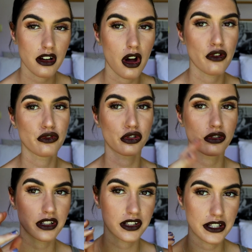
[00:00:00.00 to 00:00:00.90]

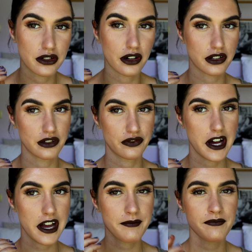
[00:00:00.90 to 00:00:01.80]
overall
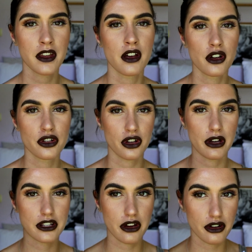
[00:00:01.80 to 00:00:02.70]
detoxify so
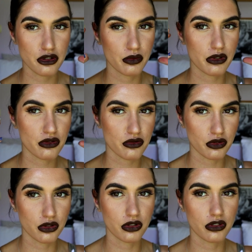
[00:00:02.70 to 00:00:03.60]
it's going to
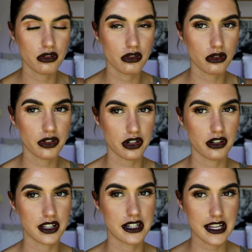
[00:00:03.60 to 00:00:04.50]
withdraw all the
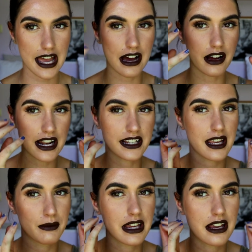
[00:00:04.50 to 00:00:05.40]
toxins out and it's
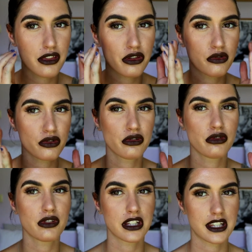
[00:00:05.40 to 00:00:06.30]
coming
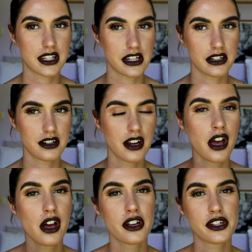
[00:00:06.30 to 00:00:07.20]
through the skin
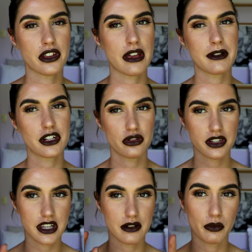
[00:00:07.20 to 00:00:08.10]
so that means your
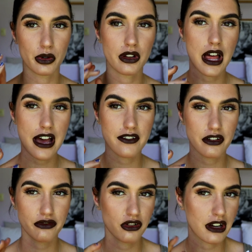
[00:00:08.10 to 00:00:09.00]
skin will
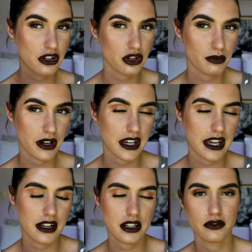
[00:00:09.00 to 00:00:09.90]
have a few extra
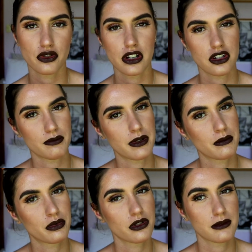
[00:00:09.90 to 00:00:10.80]
breakouts a few extra
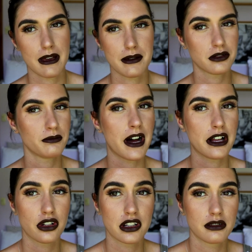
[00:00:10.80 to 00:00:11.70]
pimples maybe it
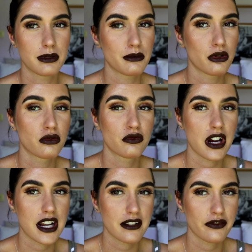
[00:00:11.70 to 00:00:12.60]
might look a little bit more
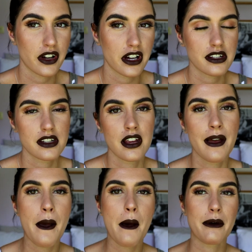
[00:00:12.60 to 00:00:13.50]
red at first
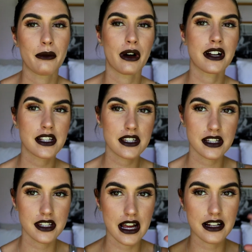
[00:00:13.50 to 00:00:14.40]
but once
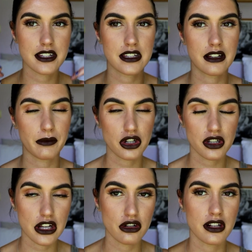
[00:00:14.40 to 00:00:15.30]
this starts, once
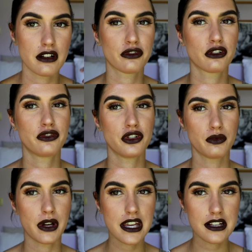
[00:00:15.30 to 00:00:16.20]
you start using it for a few
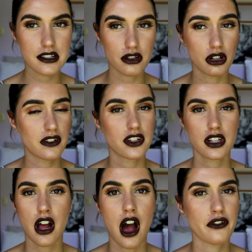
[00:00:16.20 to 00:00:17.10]
weeks, or even
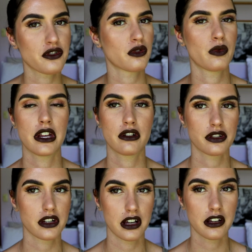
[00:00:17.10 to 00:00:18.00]
just after a week or
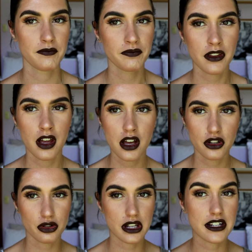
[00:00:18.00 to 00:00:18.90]
so,
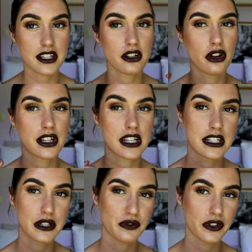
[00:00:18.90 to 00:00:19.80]
you'll start to notice a
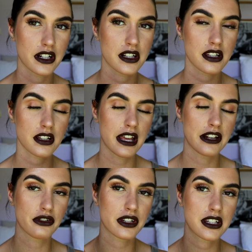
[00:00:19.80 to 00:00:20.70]
difference
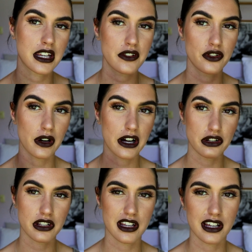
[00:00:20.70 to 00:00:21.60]
in your skin if you are
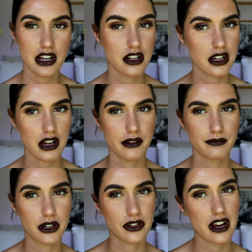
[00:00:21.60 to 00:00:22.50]
using it
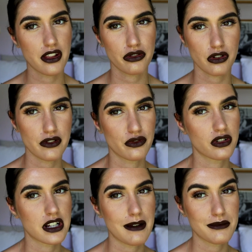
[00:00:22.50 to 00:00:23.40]
um, around three,
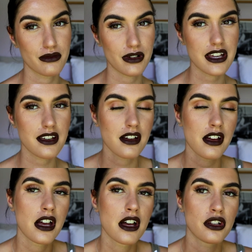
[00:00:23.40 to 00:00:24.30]
four times a week.
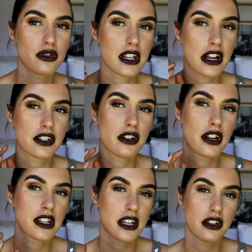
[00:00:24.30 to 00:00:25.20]
You'll start to
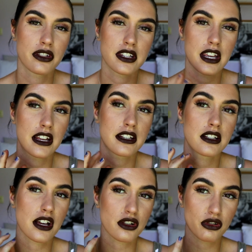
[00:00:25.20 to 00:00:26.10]
notice that your
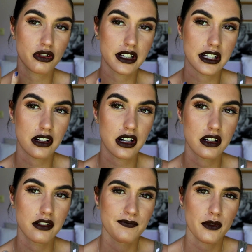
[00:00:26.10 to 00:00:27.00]
skin does look
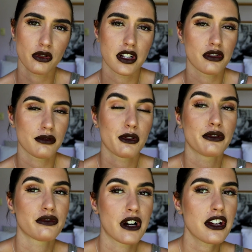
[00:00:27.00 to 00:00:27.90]
clearer or does look more
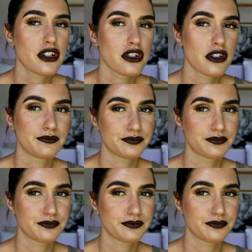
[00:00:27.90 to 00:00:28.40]
fresh.